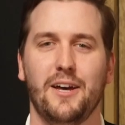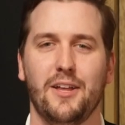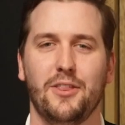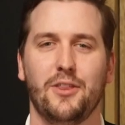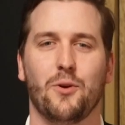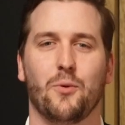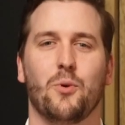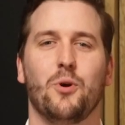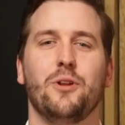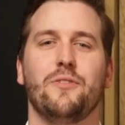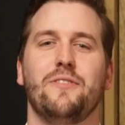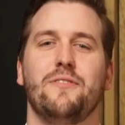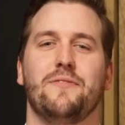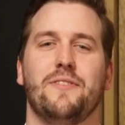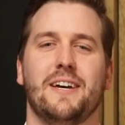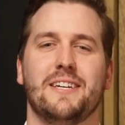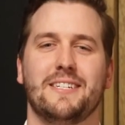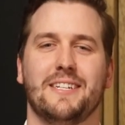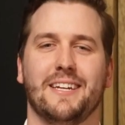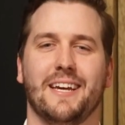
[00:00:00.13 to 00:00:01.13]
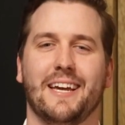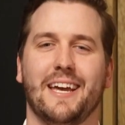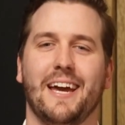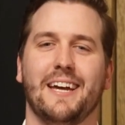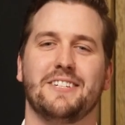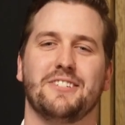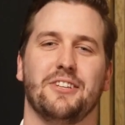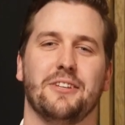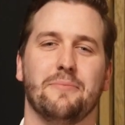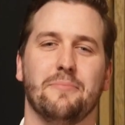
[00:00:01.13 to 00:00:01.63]
The world of investing
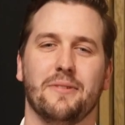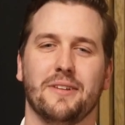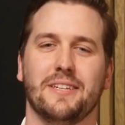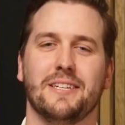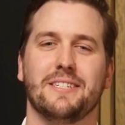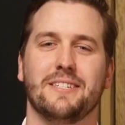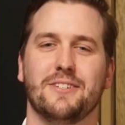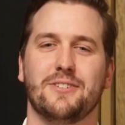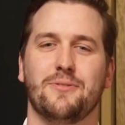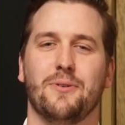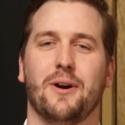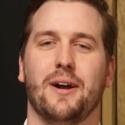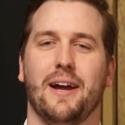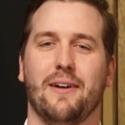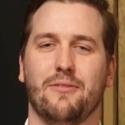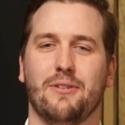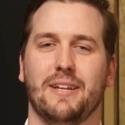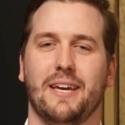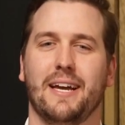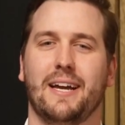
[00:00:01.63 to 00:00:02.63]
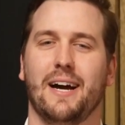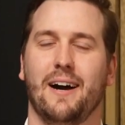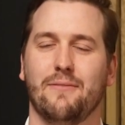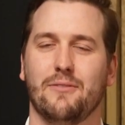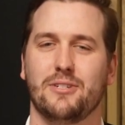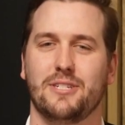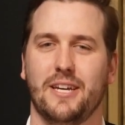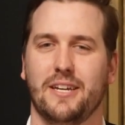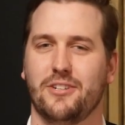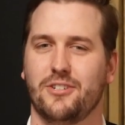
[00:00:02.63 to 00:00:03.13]
occasionally bleeds into our everyday
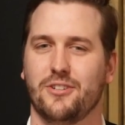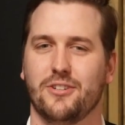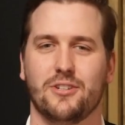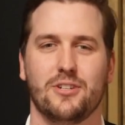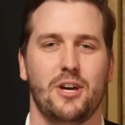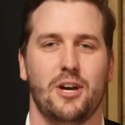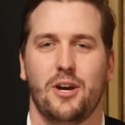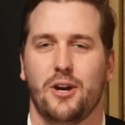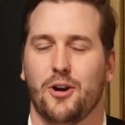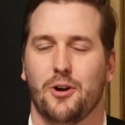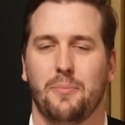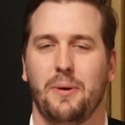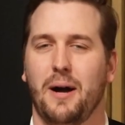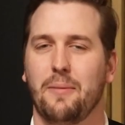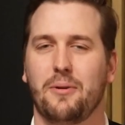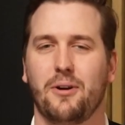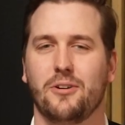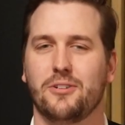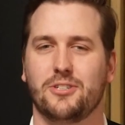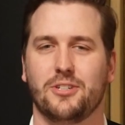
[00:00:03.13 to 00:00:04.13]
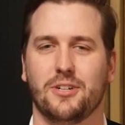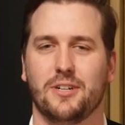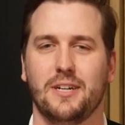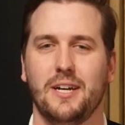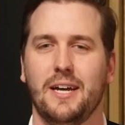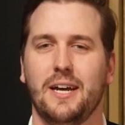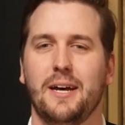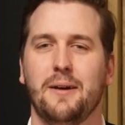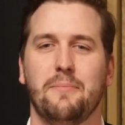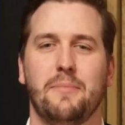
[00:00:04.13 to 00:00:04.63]
conversations or pop culture,
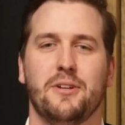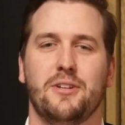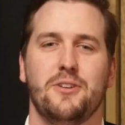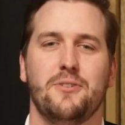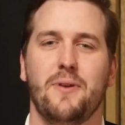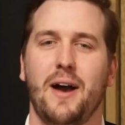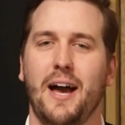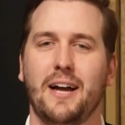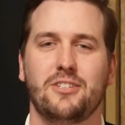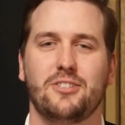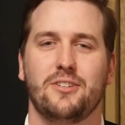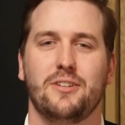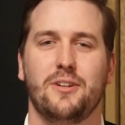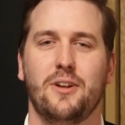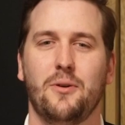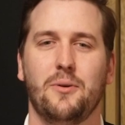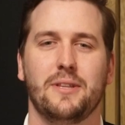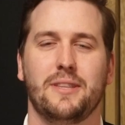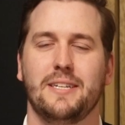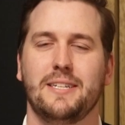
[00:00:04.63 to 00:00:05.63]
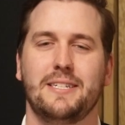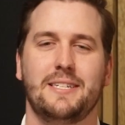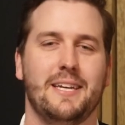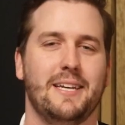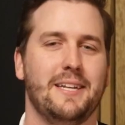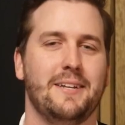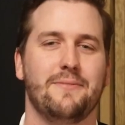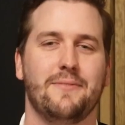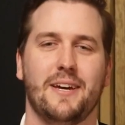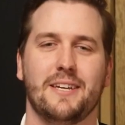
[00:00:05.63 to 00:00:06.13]
but do you actually know what these
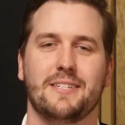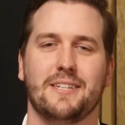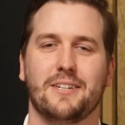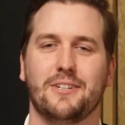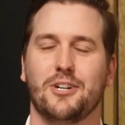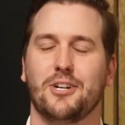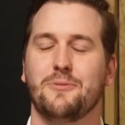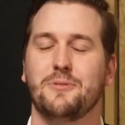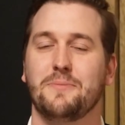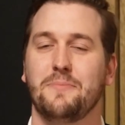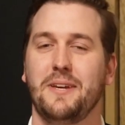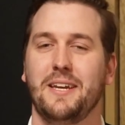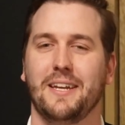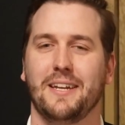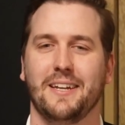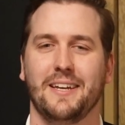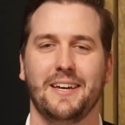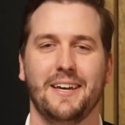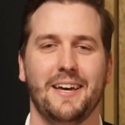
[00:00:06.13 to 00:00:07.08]
10 investing terms mean?